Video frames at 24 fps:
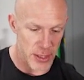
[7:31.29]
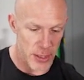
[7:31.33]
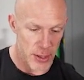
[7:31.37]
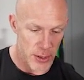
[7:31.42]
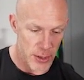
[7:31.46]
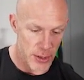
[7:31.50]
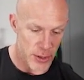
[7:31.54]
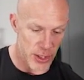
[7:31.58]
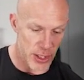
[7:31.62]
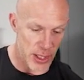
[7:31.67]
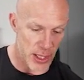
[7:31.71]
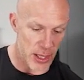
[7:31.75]

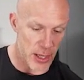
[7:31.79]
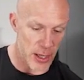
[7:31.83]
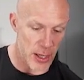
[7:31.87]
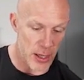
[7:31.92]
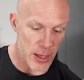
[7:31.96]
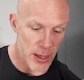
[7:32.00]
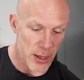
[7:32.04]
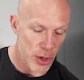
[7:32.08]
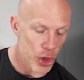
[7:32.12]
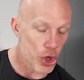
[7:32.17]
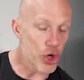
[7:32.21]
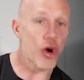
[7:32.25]
the
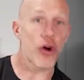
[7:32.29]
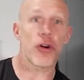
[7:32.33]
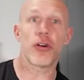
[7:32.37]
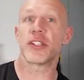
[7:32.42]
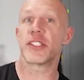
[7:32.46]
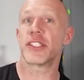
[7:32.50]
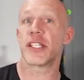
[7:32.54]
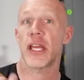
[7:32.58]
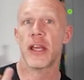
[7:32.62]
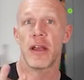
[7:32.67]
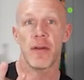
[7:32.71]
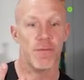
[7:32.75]

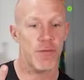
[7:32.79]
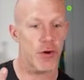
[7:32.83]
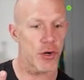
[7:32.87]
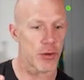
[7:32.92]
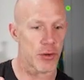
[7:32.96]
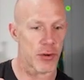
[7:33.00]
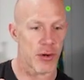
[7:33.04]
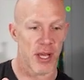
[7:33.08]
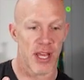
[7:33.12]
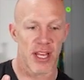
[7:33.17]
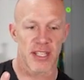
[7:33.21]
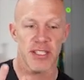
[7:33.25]
Currency Converter
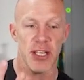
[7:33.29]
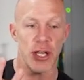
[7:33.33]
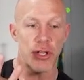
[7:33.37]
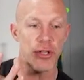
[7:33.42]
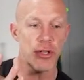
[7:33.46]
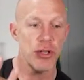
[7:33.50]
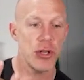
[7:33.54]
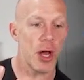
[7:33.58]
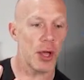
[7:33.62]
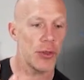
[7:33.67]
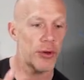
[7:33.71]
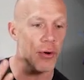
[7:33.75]
is
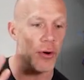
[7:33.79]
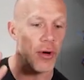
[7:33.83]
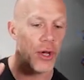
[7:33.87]
another